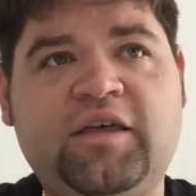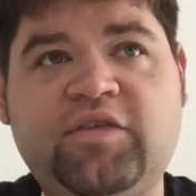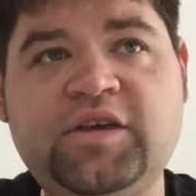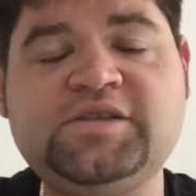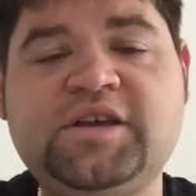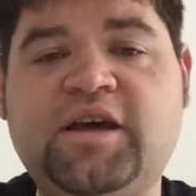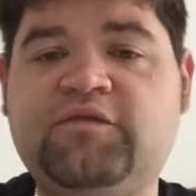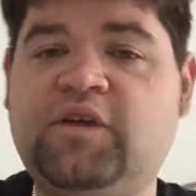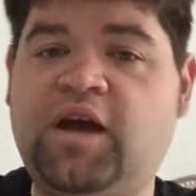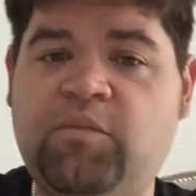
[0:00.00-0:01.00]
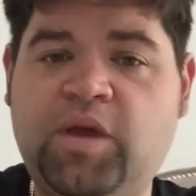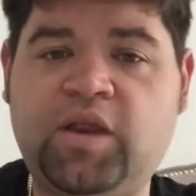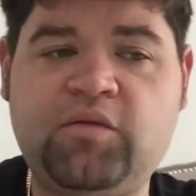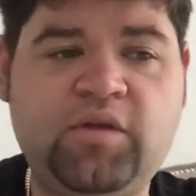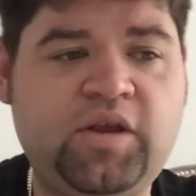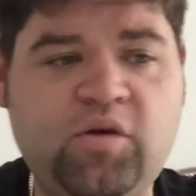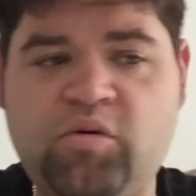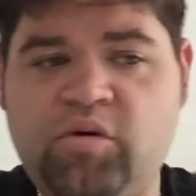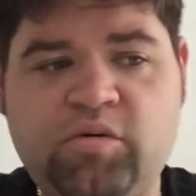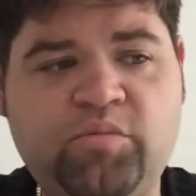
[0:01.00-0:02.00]
things that I've done, and made
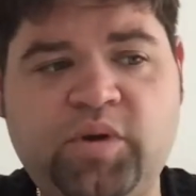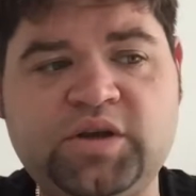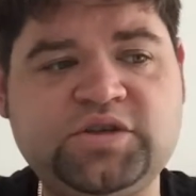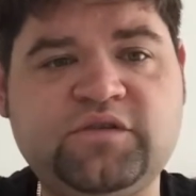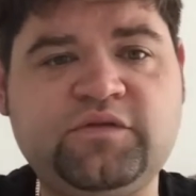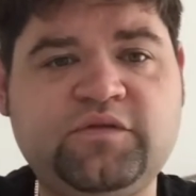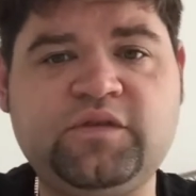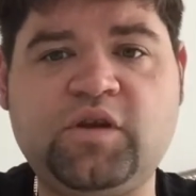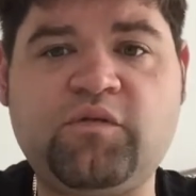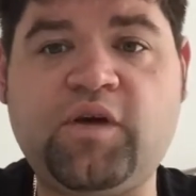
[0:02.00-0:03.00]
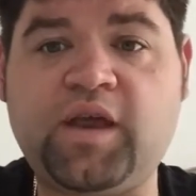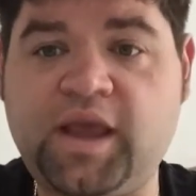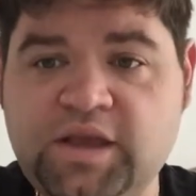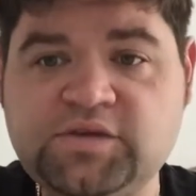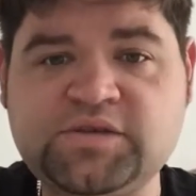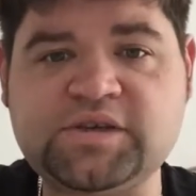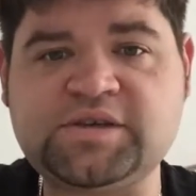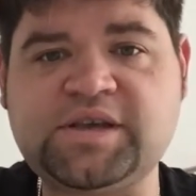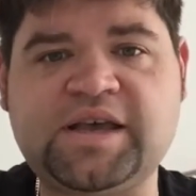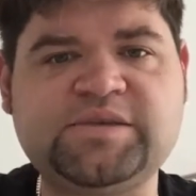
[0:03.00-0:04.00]
a bunch of financial
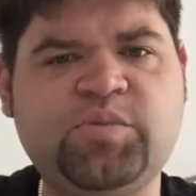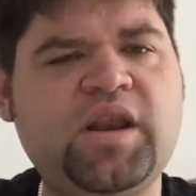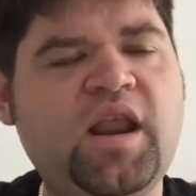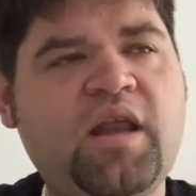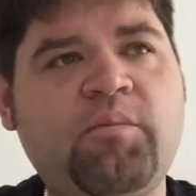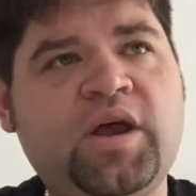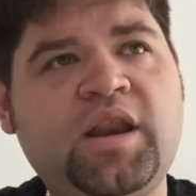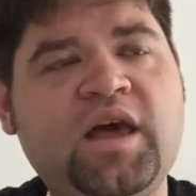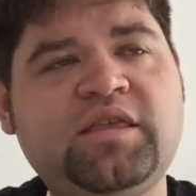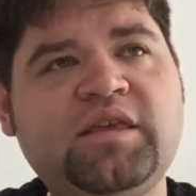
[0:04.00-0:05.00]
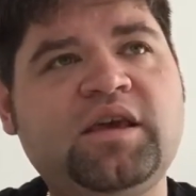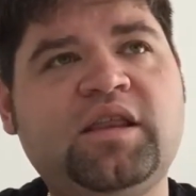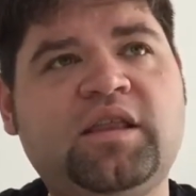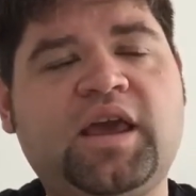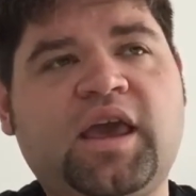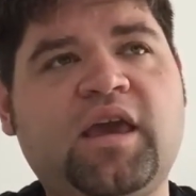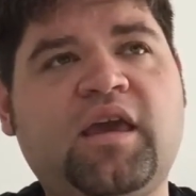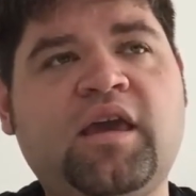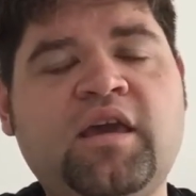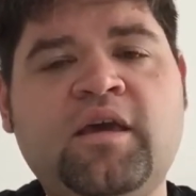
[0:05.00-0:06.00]
success, but nothing in like
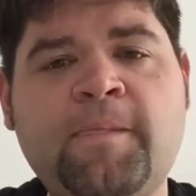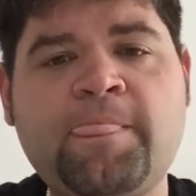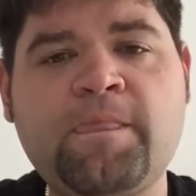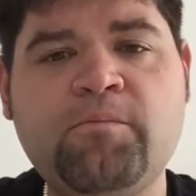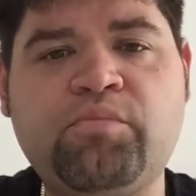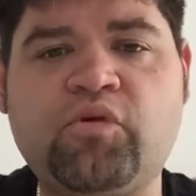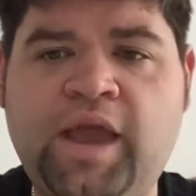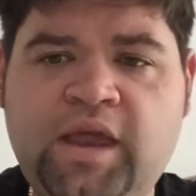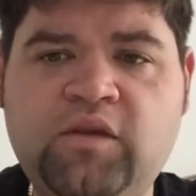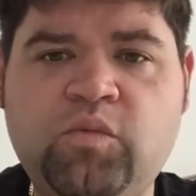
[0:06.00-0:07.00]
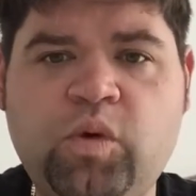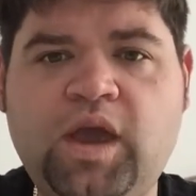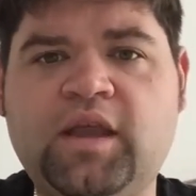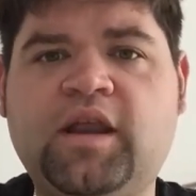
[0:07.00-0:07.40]
a brand way,